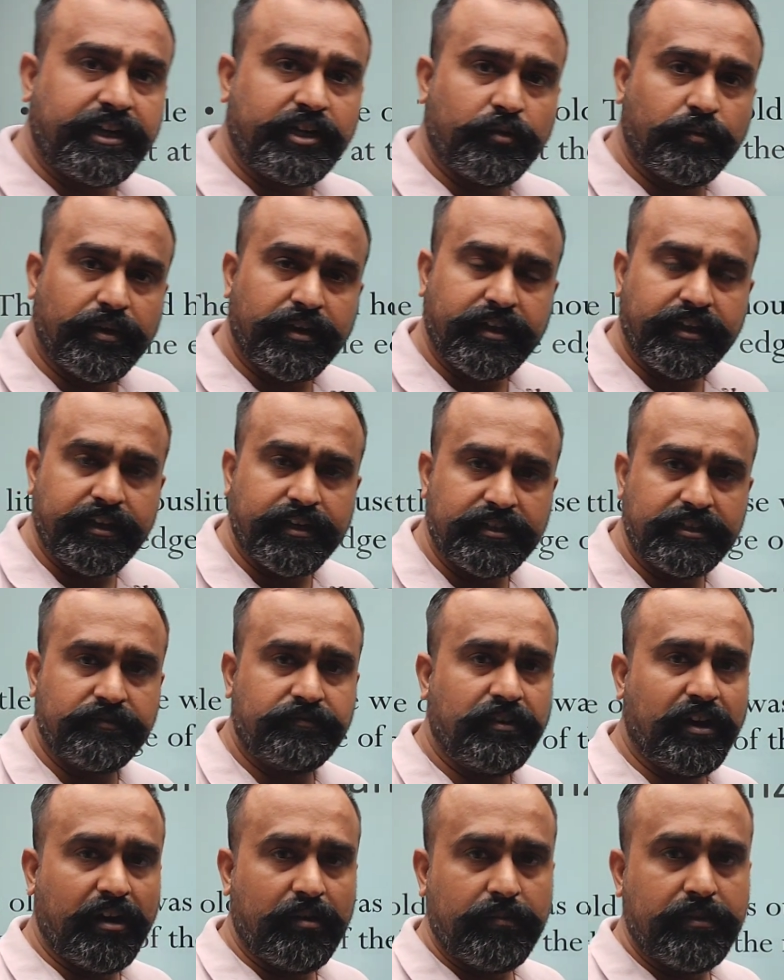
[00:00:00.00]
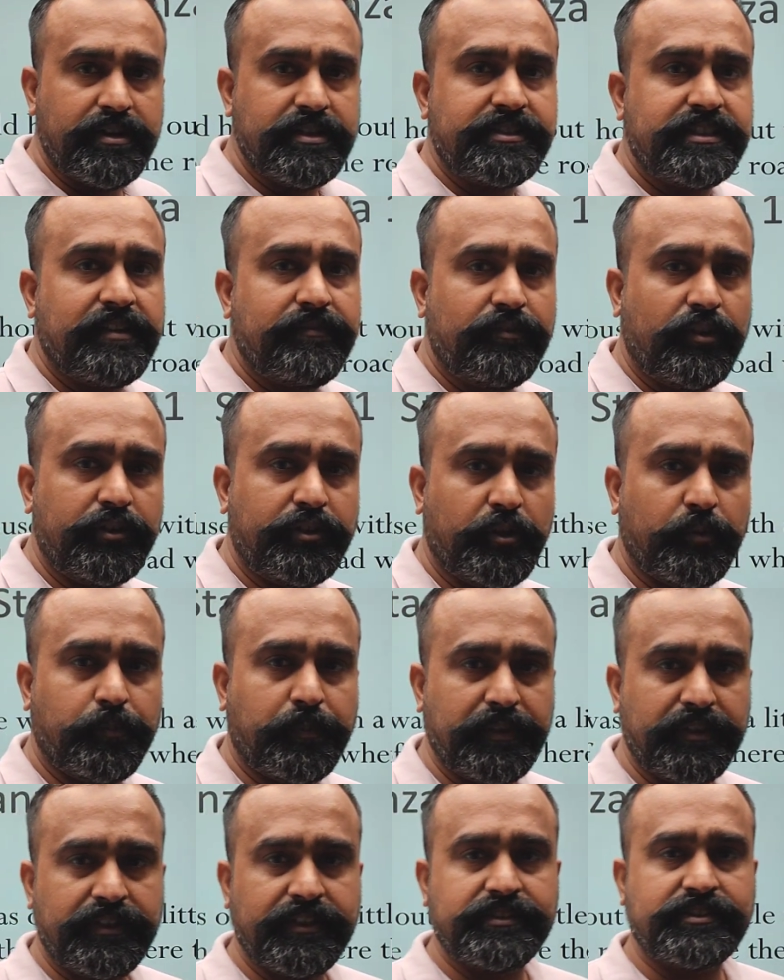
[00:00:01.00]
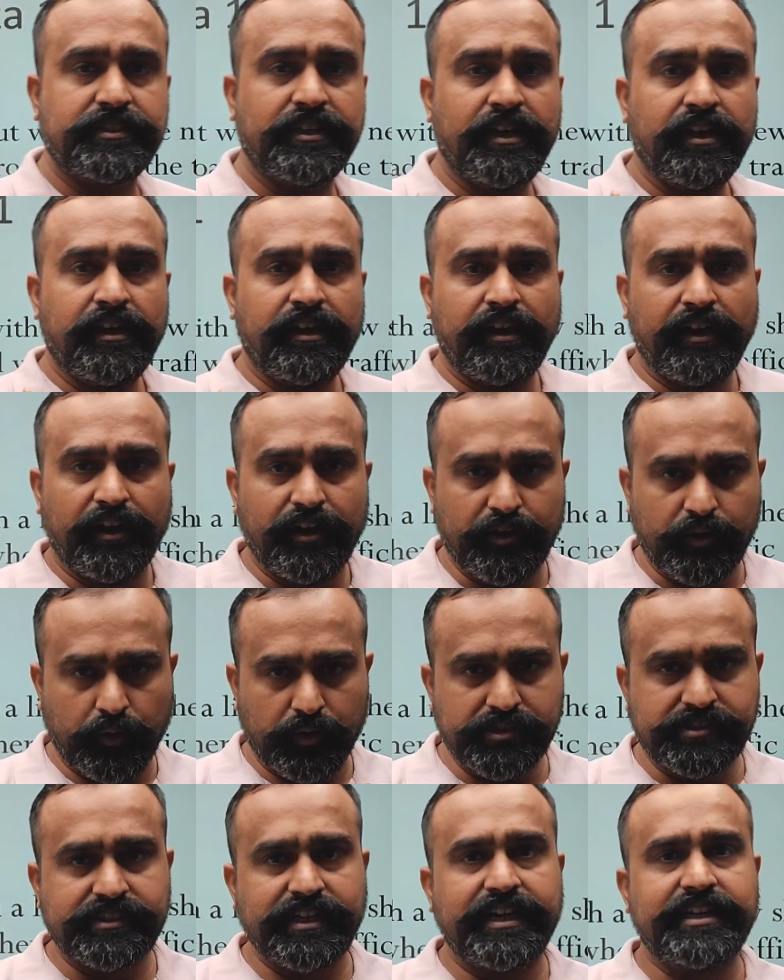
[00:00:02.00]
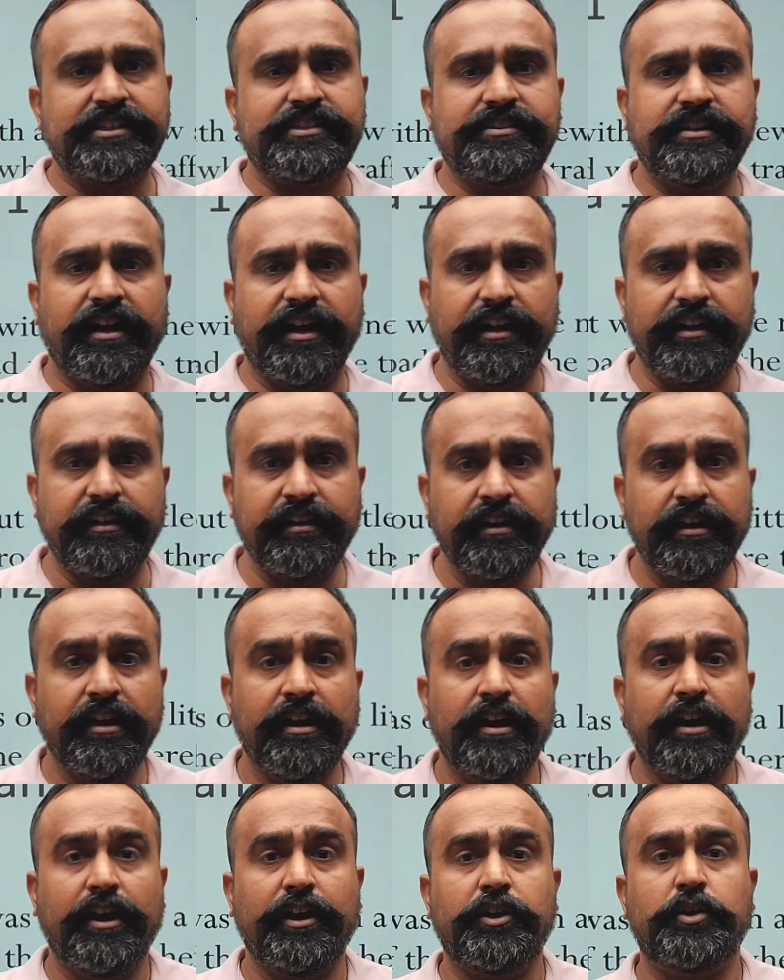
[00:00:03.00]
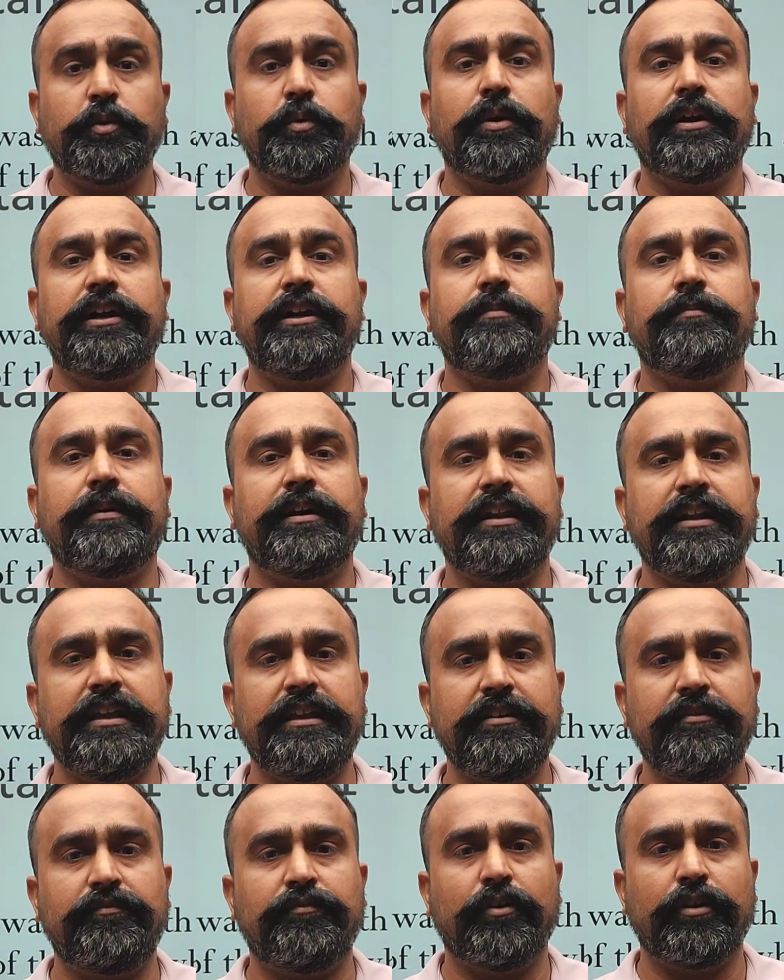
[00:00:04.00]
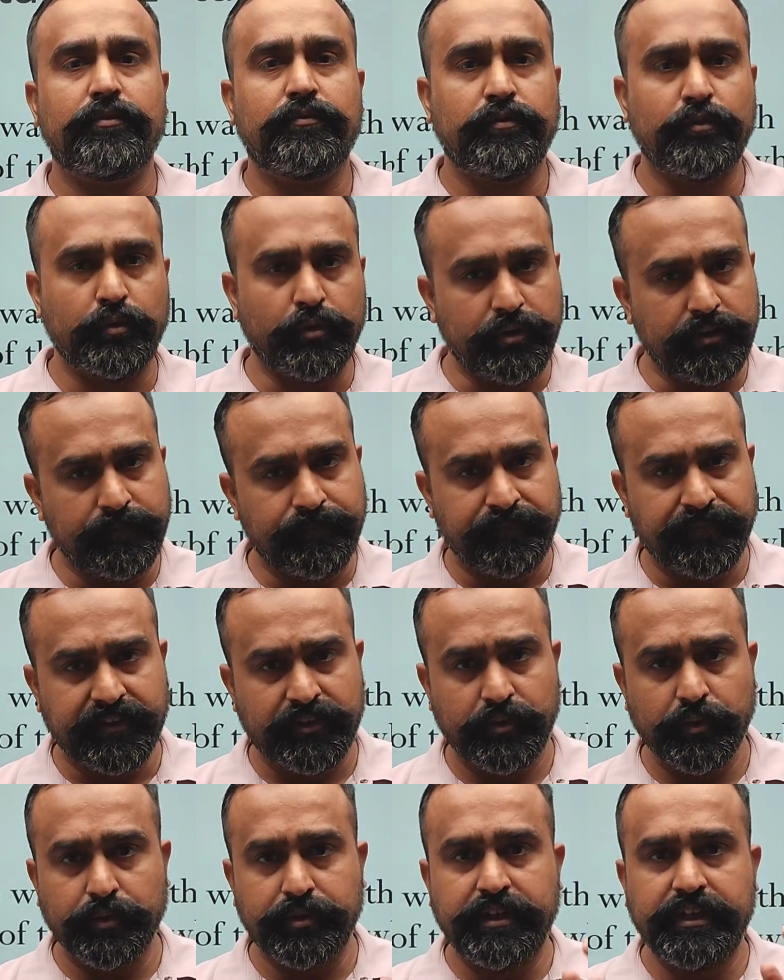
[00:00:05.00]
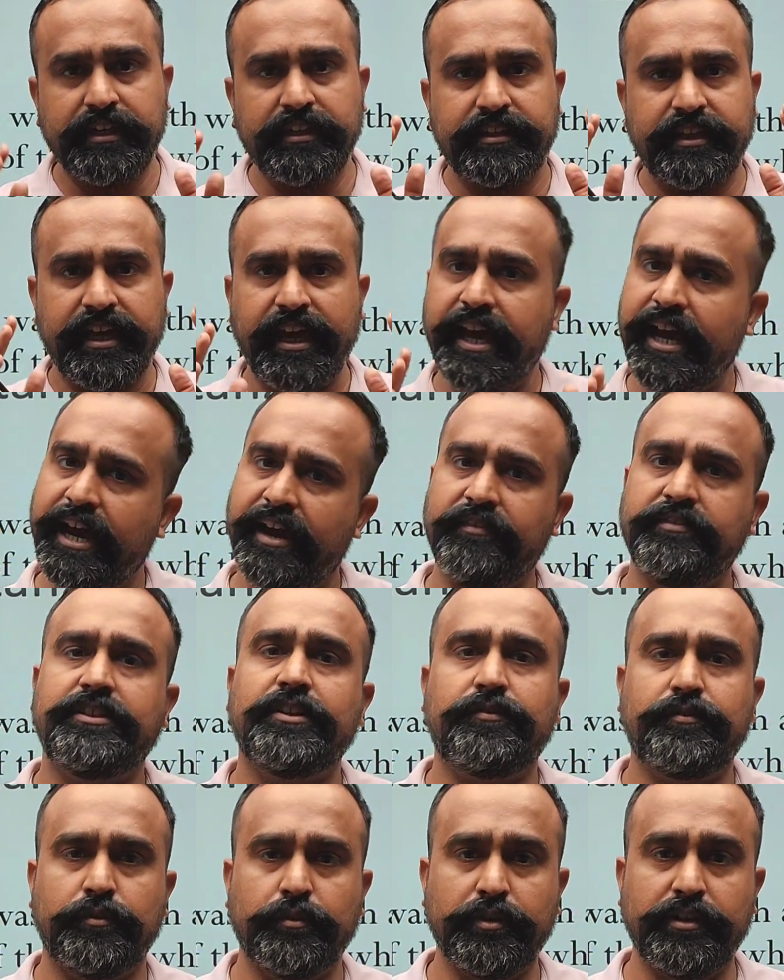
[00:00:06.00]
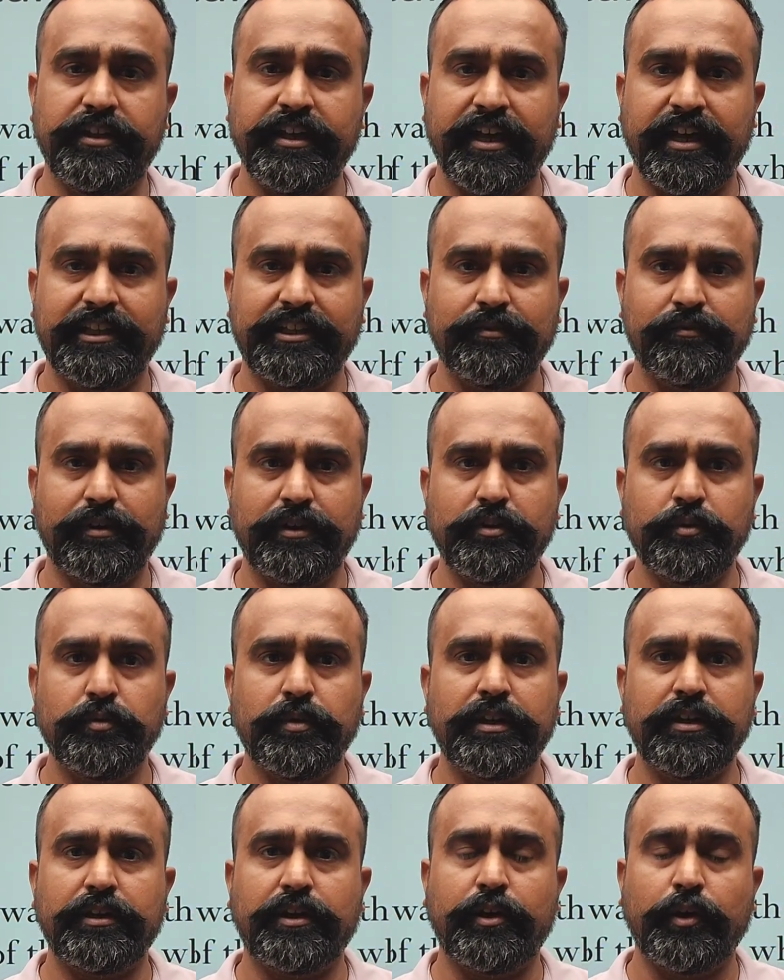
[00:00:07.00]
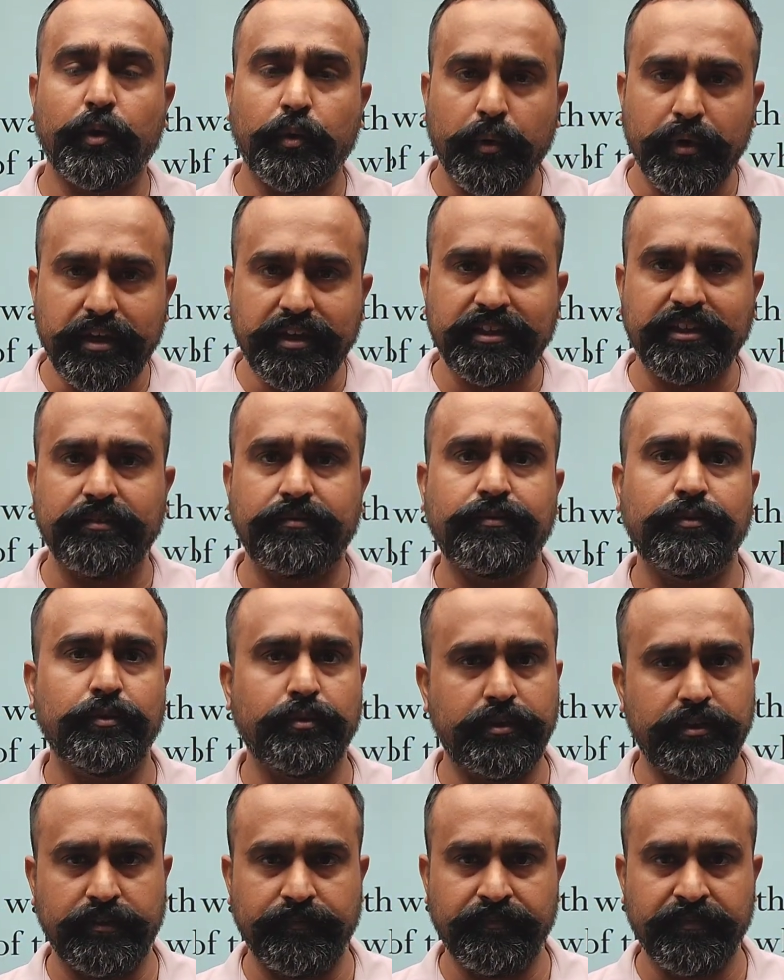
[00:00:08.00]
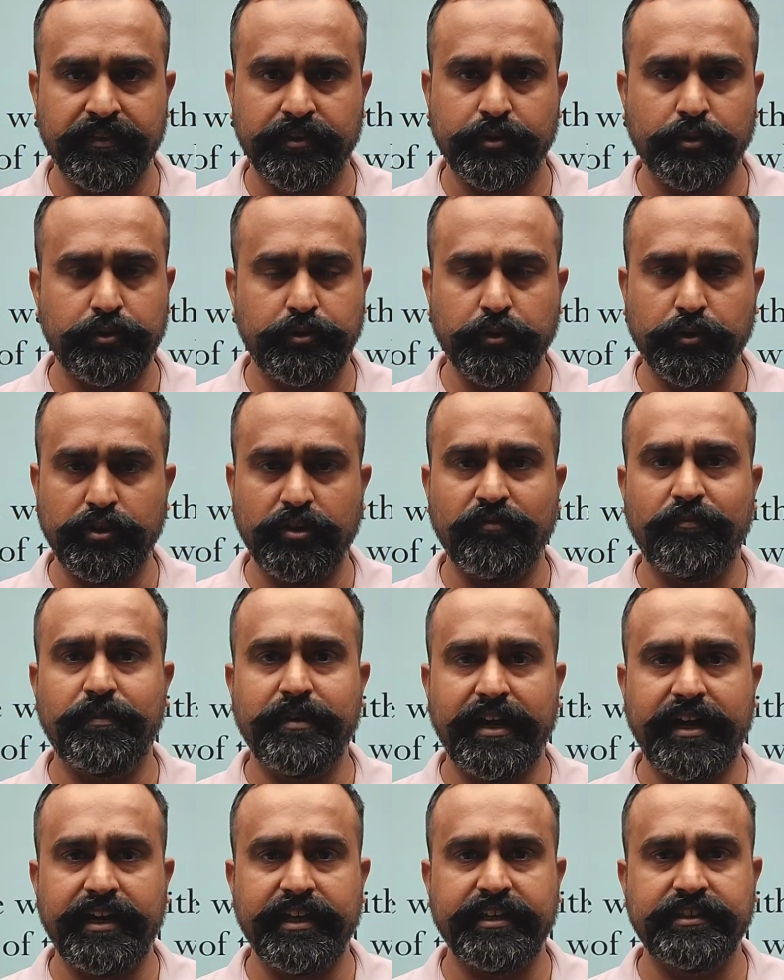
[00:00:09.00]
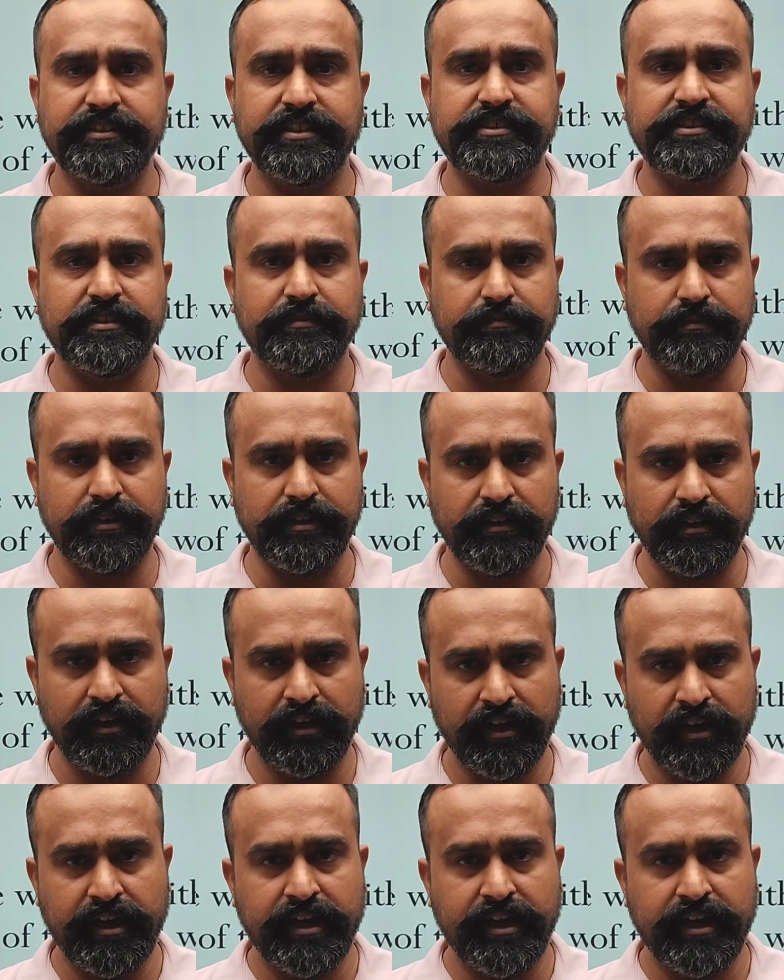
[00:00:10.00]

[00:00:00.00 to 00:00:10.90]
line over here. The farmers have not opened this roadside stand to earn money for food. Because they have the food. They are the one who are growing the food. So dole of bread is a symbol